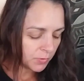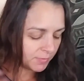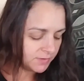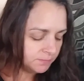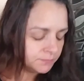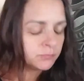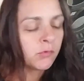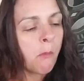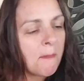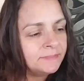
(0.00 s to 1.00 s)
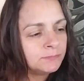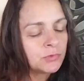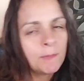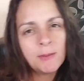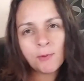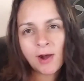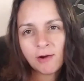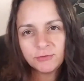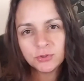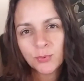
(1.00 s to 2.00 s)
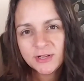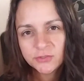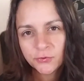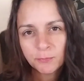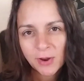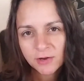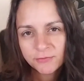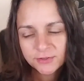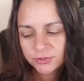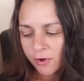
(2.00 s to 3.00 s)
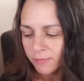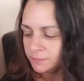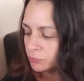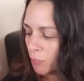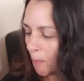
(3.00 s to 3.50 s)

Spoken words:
I mean, people have sweets for breakfast, so